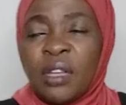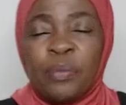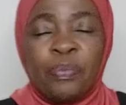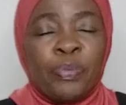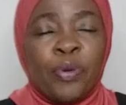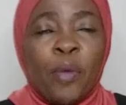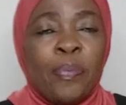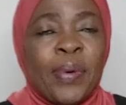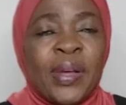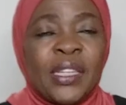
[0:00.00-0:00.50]

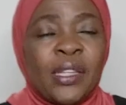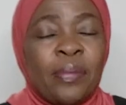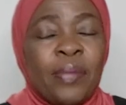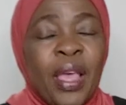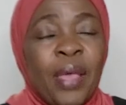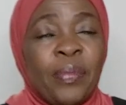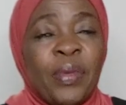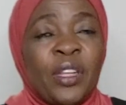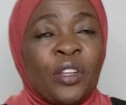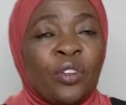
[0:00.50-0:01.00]
property,
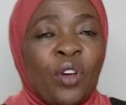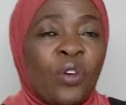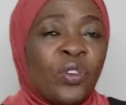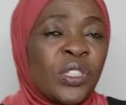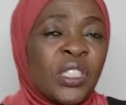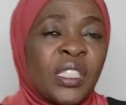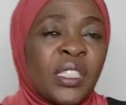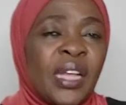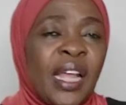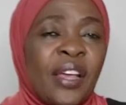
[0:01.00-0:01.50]
maybe it
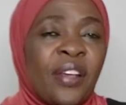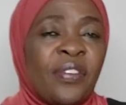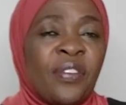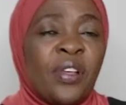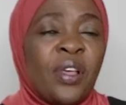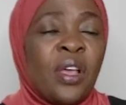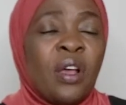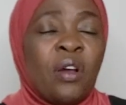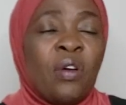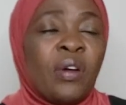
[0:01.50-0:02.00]
costs like,
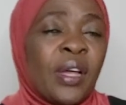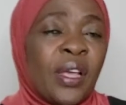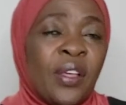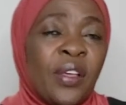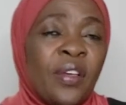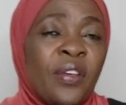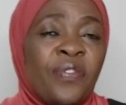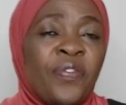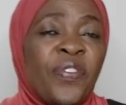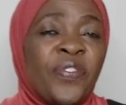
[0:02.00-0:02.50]
okay,
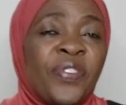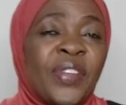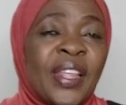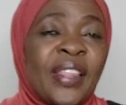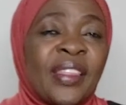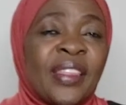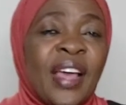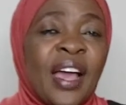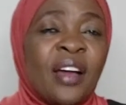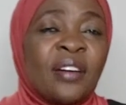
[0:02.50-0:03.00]

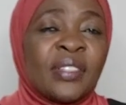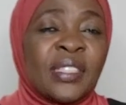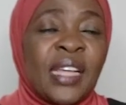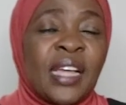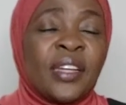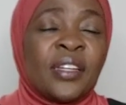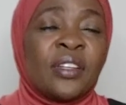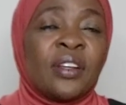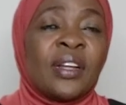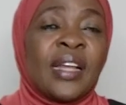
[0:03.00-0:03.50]

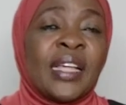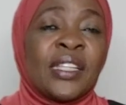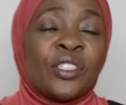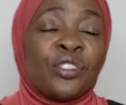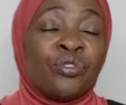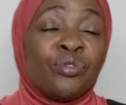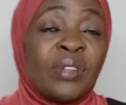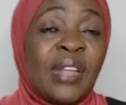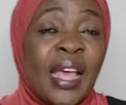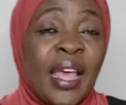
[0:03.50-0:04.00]
$50,000
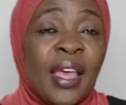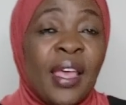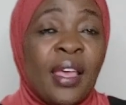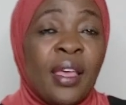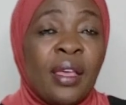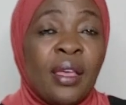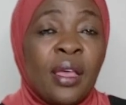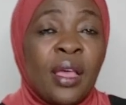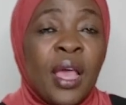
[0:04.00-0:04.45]
today,